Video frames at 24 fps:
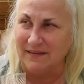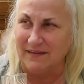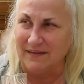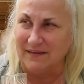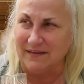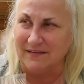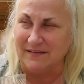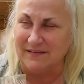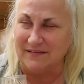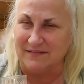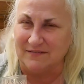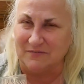
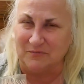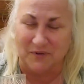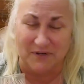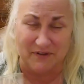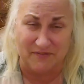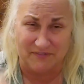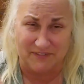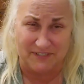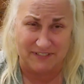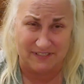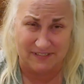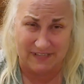because one
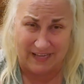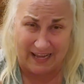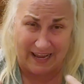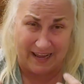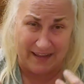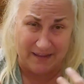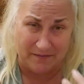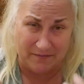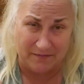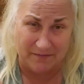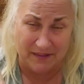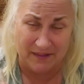of us,
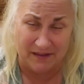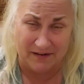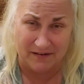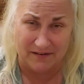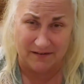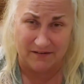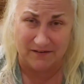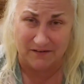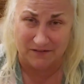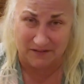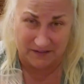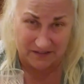I had to
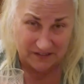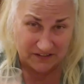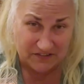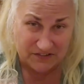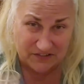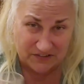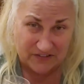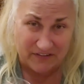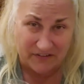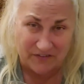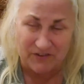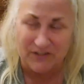do the
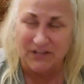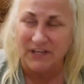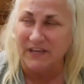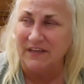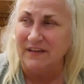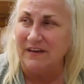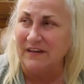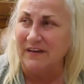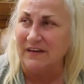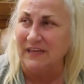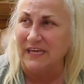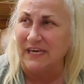dishes every
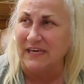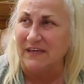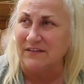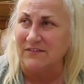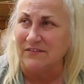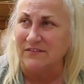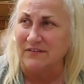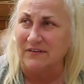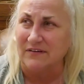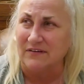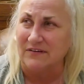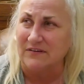night anyhow,
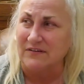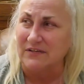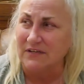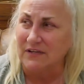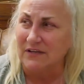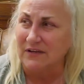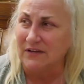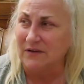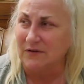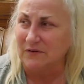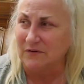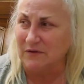so
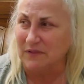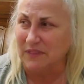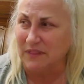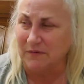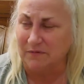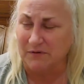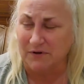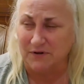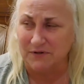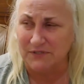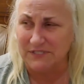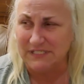well, they
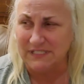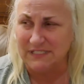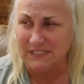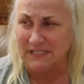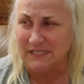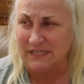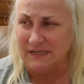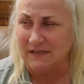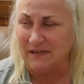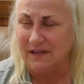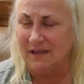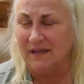were always
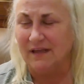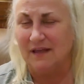clean.